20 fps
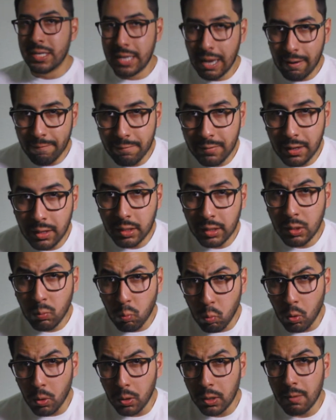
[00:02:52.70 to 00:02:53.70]
definitely
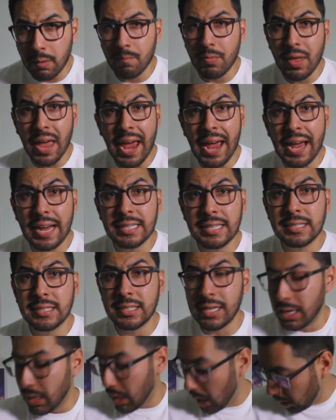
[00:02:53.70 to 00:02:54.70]
work as
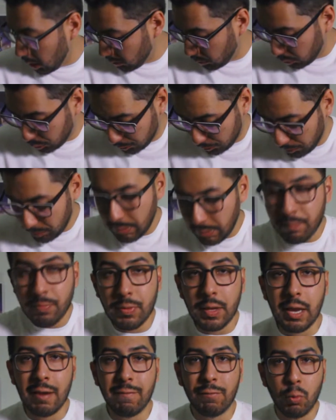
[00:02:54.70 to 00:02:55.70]
an undershirt
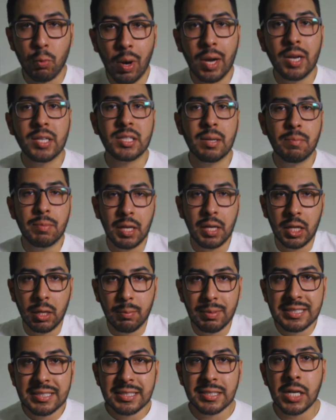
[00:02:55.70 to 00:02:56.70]
if you wanted something a little bit
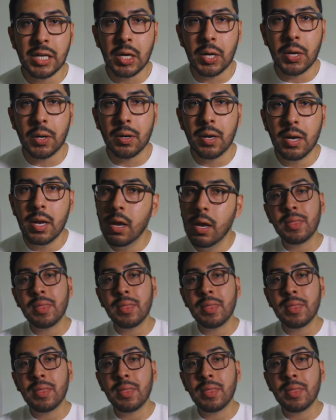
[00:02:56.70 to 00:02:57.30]
snugger,